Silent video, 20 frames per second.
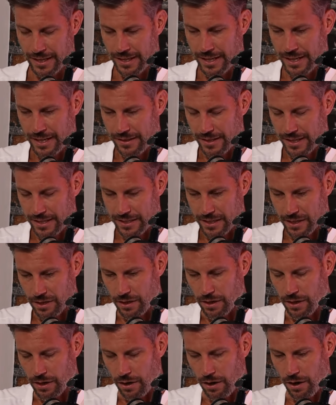And they said,
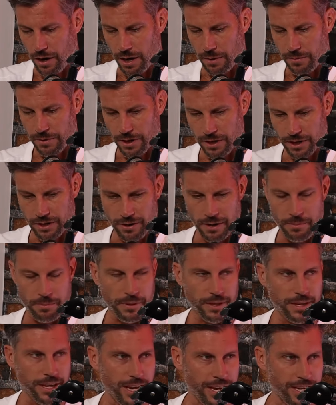oh, hi, we got your
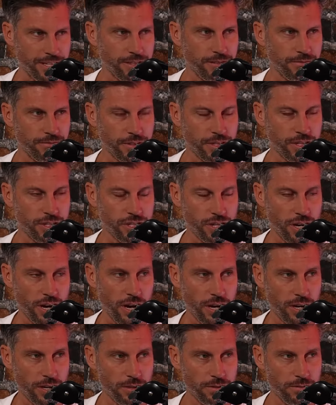application for the
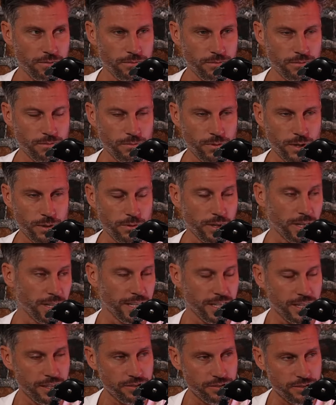show. We're
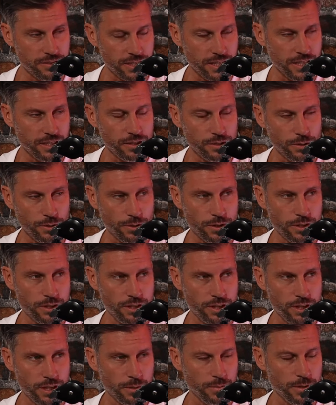really interested in talking to
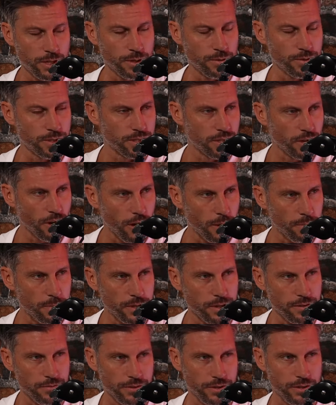you. Can we do a Skype
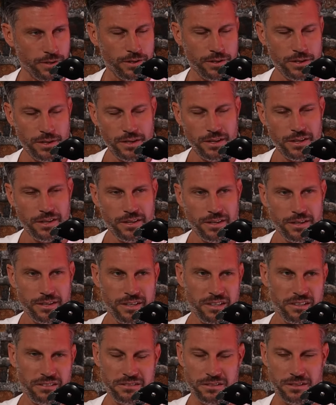interview? And
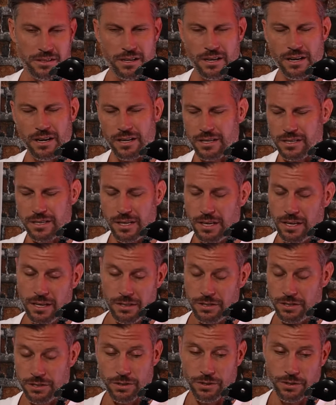I was like, oh, yeah,
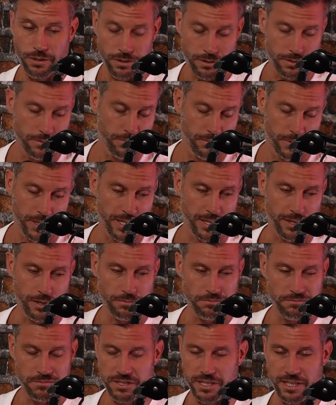sure. And we did a
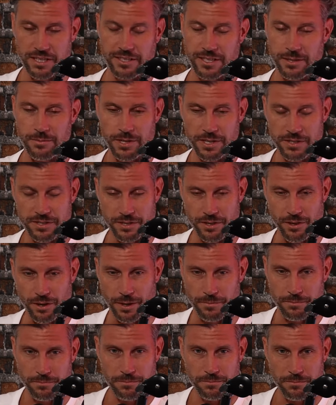sixty-minute
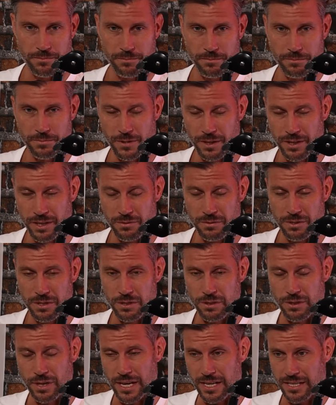Skype. I think it was
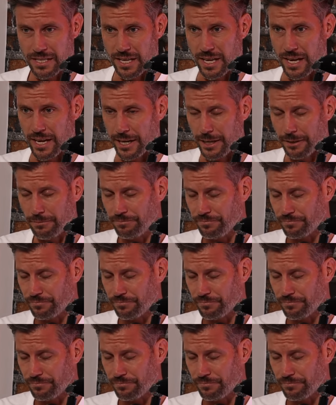two days later.